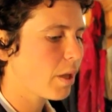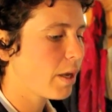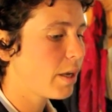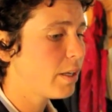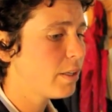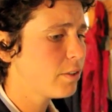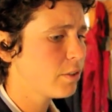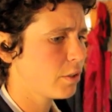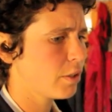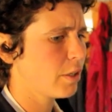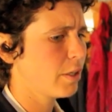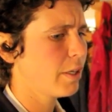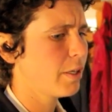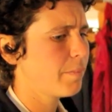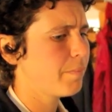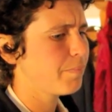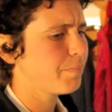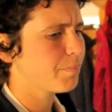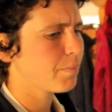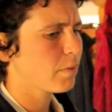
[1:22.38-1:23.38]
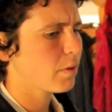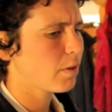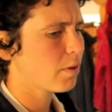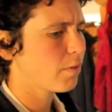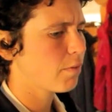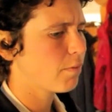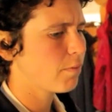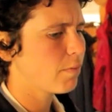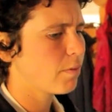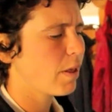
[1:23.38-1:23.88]
It's good.
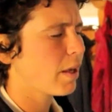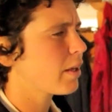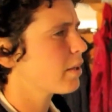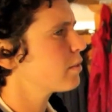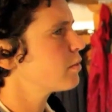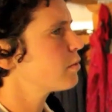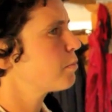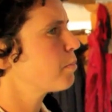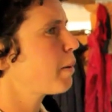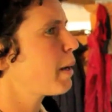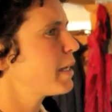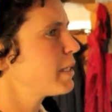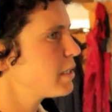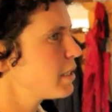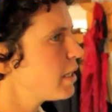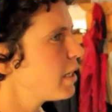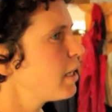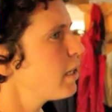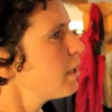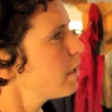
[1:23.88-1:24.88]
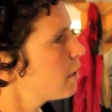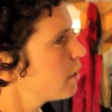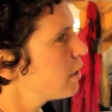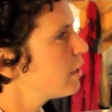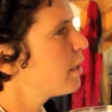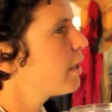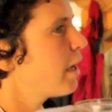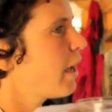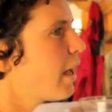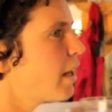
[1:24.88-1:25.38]
It's like spicy
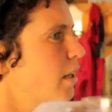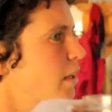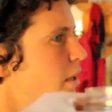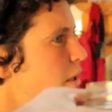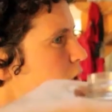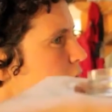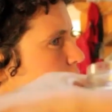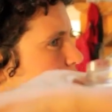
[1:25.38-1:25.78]
and a little